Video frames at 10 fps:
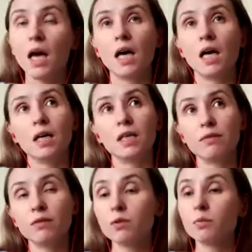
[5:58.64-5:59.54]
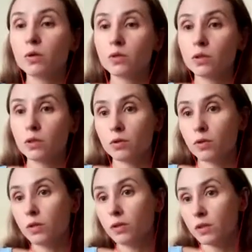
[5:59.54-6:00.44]
If you monitor
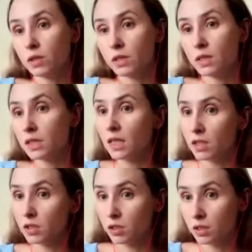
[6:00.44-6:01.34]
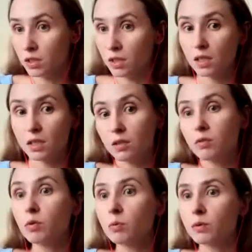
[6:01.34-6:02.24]
your learners' discussion in
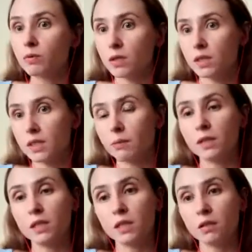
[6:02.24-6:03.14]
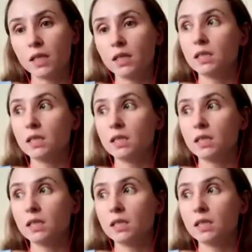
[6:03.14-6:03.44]
groups, for example, and you hear